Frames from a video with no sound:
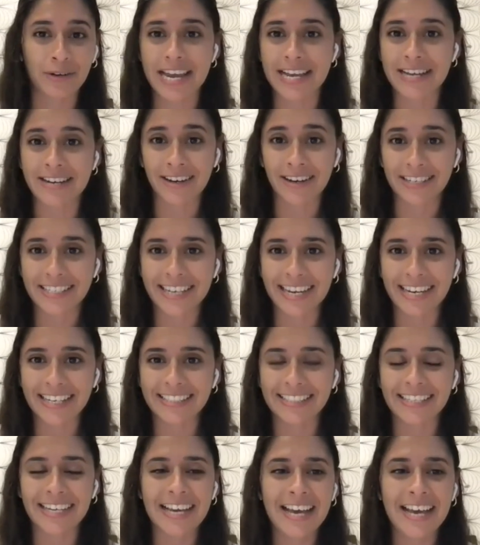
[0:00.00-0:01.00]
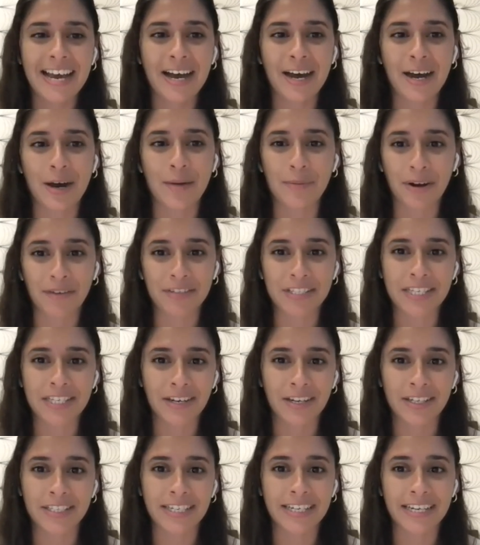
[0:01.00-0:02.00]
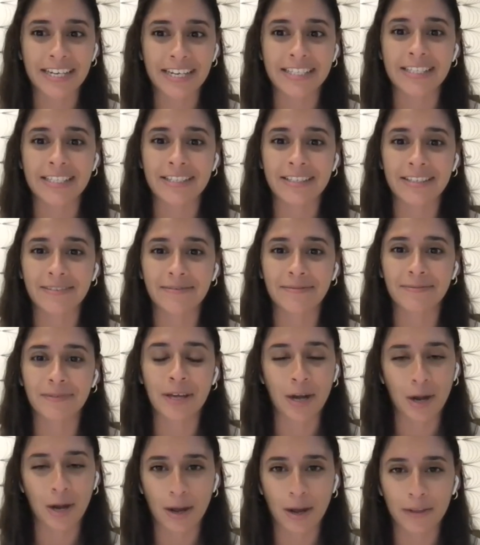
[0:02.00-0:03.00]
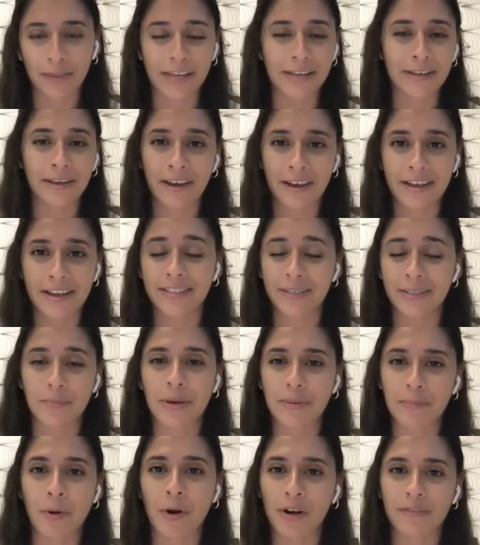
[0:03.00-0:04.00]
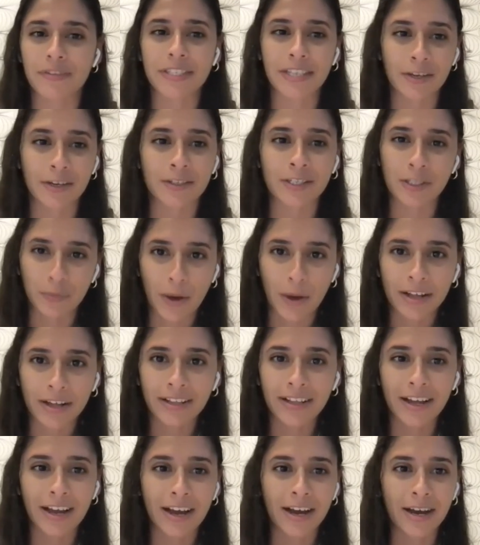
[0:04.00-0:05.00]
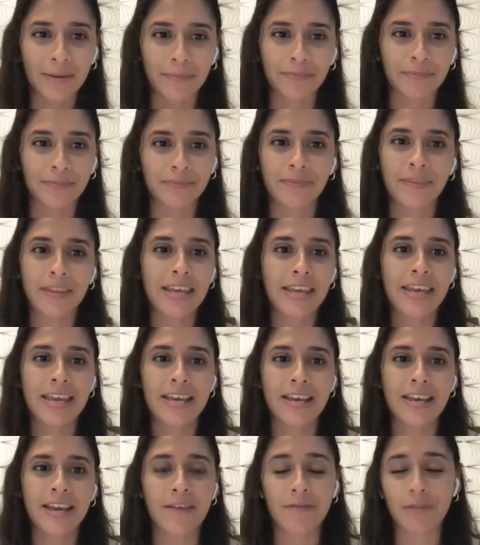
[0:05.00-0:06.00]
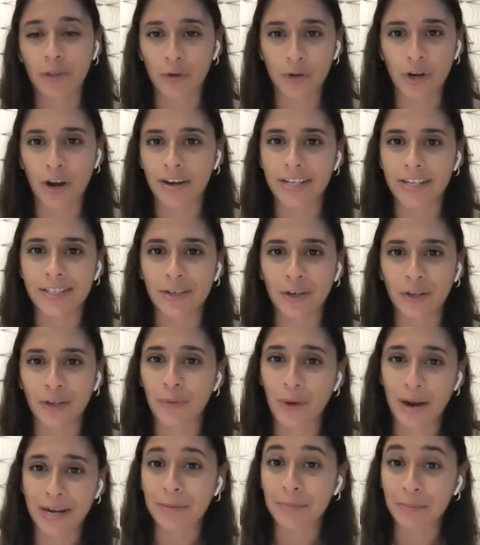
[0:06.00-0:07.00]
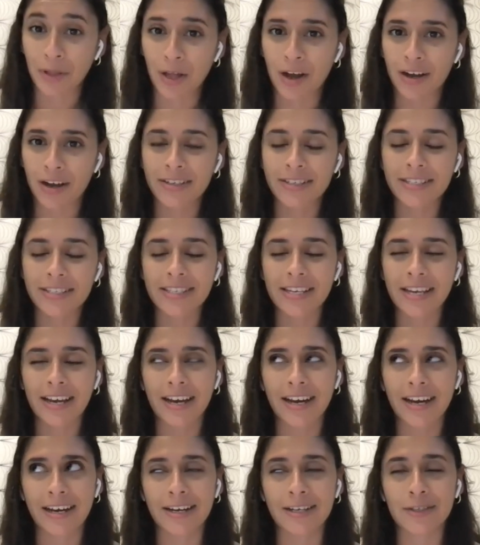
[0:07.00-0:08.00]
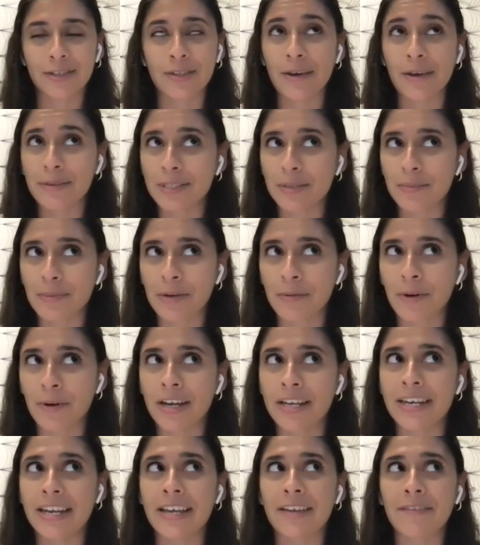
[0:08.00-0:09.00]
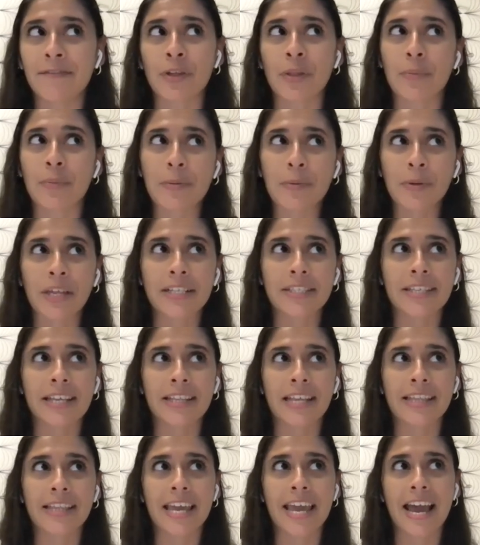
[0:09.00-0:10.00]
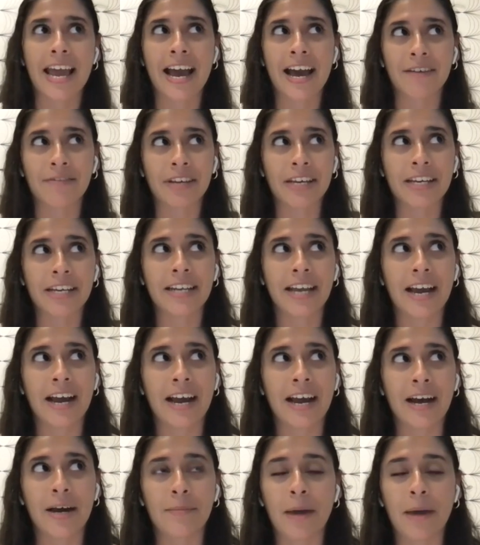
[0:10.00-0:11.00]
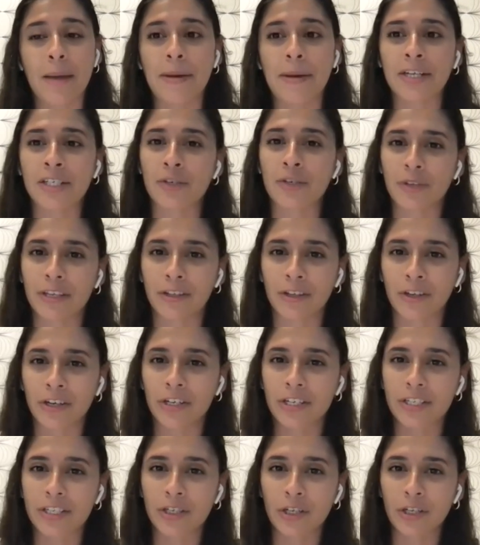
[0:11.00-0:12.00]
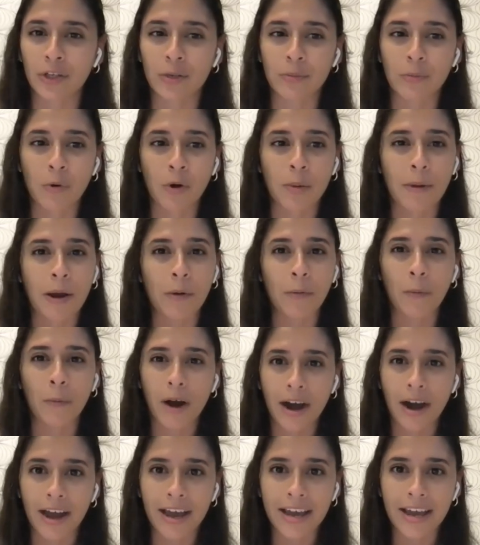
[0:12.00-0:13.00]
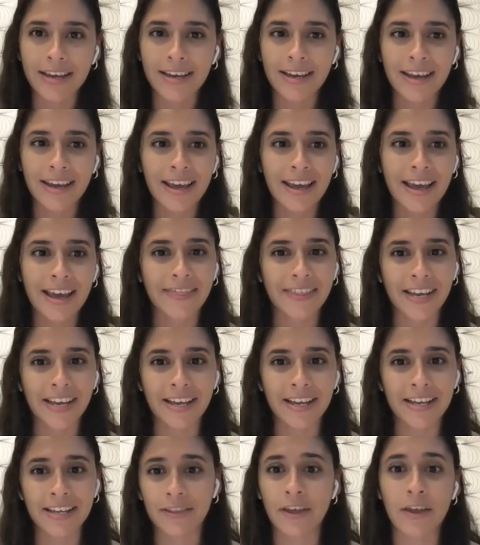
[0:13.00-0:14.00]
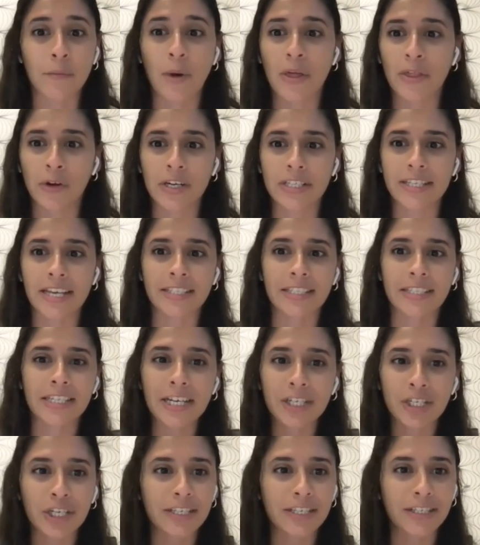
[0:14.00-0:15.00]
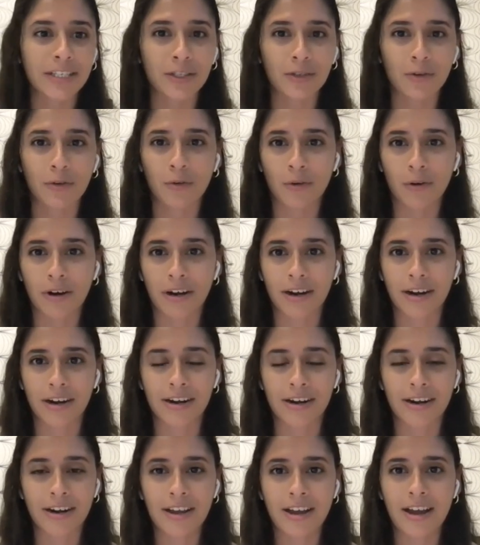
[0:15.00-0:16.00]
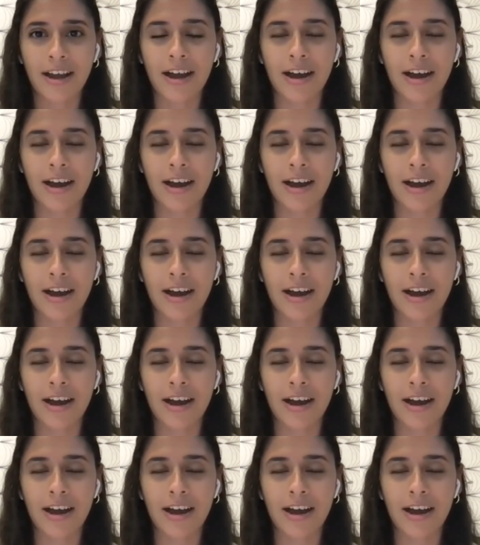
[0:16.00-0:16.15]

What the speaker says: create content. But obviously content is it's a big part of sales as well, even though you're not necessarily writing blogs. So that was a big one. For the people that said that they haven't, I'm actually really curious to learn more about why, and that whether it's hesitations or